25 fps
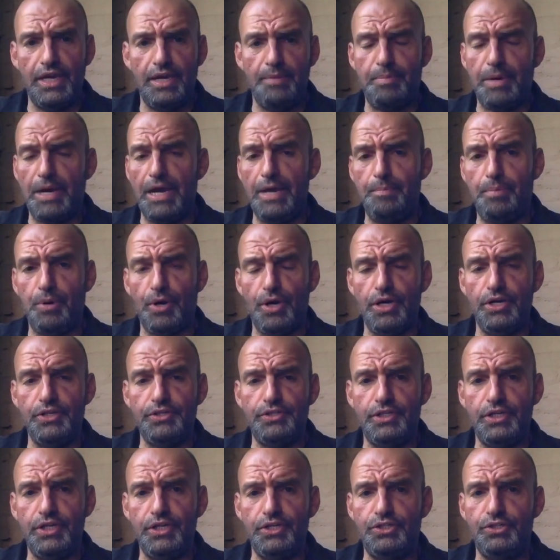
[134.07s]
a
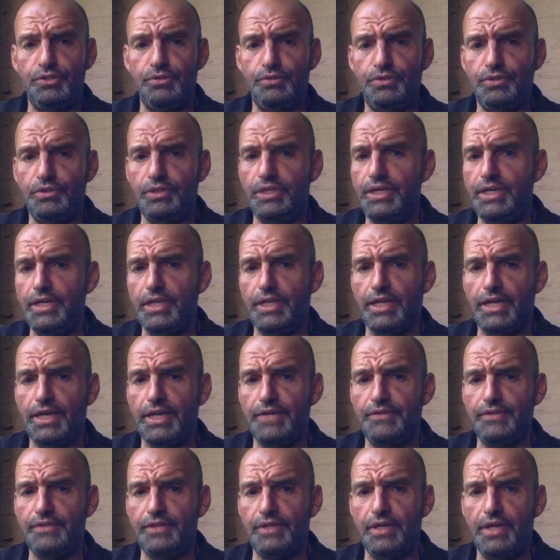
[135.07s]
bipartisan issue to
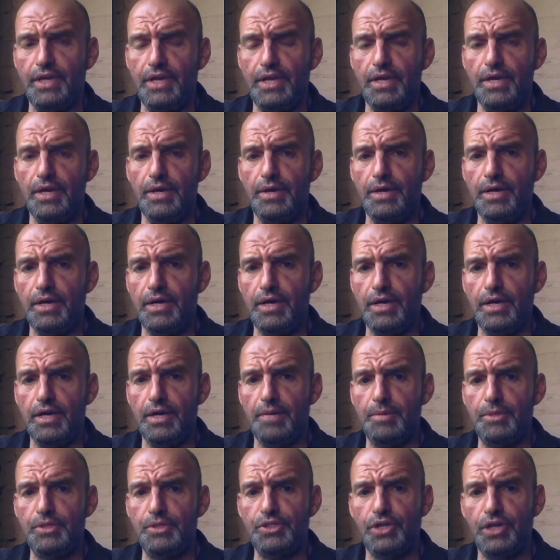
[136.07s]
legalize it. Uh,
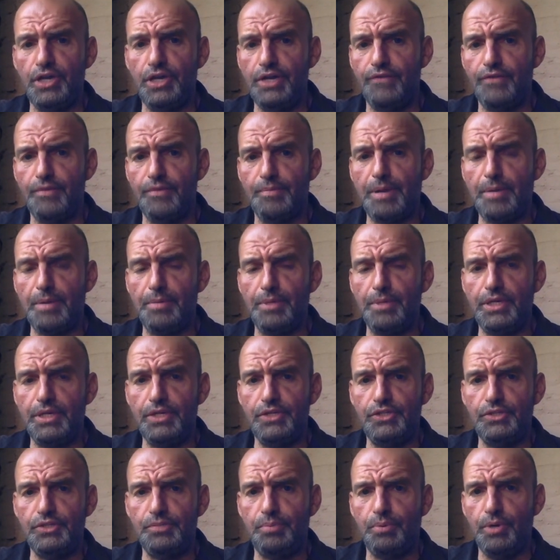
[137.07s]
a majority of
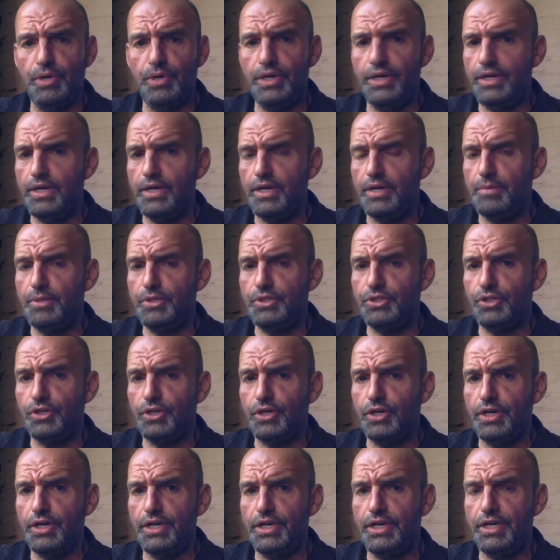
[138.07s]
Republicans support it. A
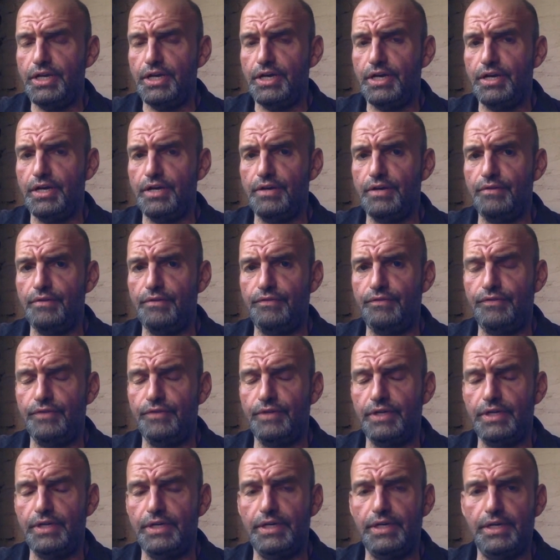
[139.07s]
majority of
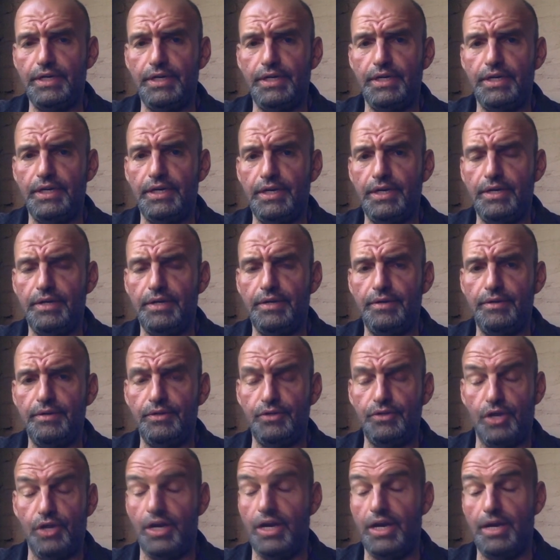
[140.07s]
uh,
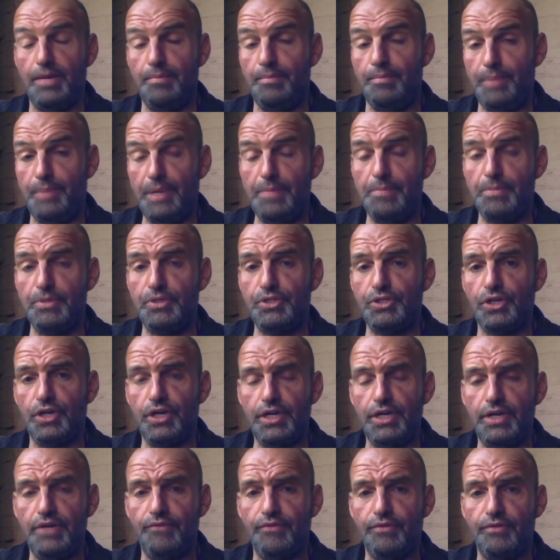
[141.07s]
a big
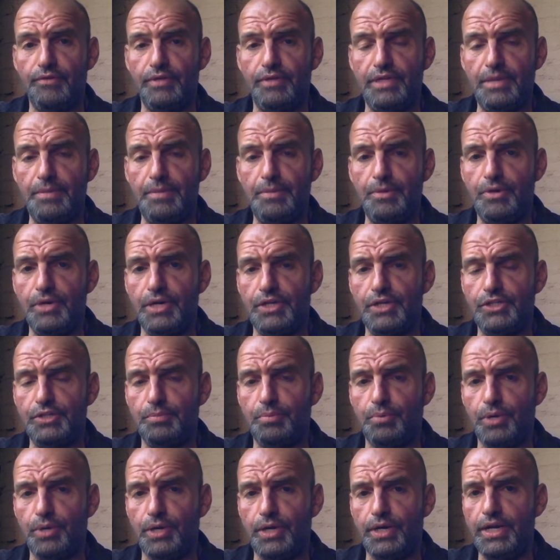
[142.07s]
majority of Democrats
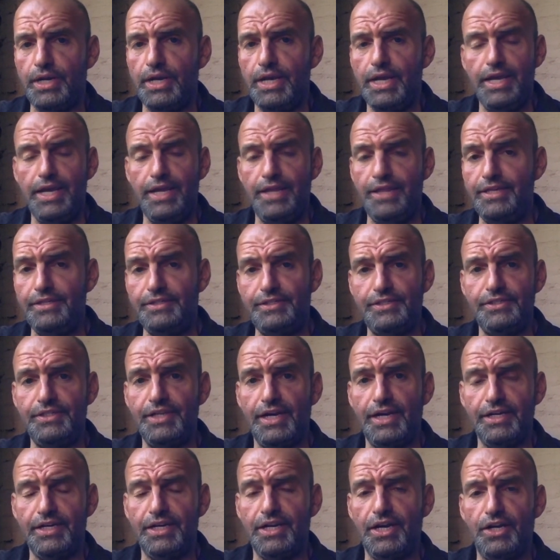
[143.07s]
support it. This is
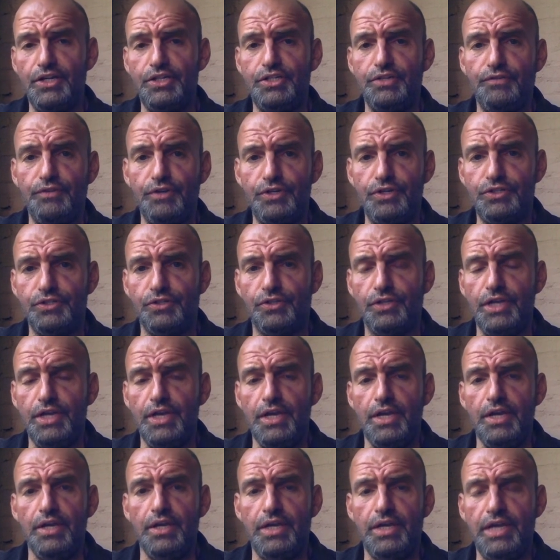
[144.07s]
not controversial.
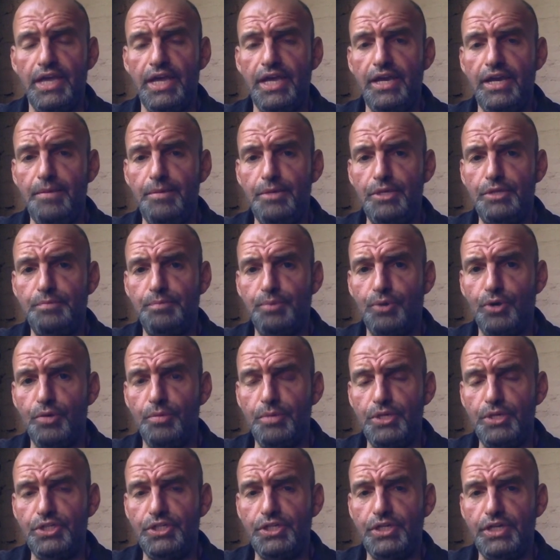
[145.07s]
Cannabis
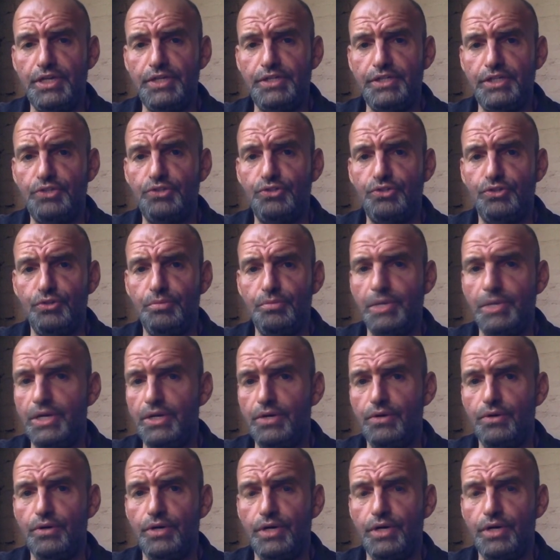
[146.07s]
prohibition is a true
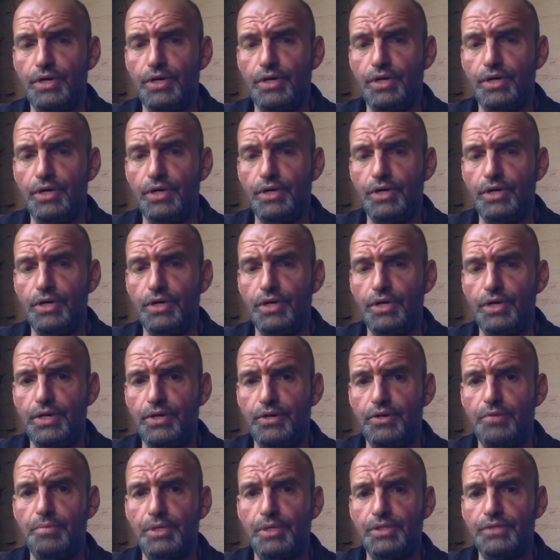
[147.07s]
minority viewpoint here in
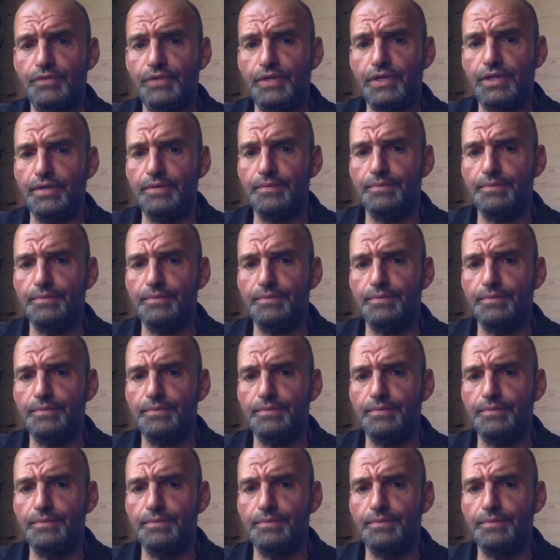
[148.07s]
Pennsylvania.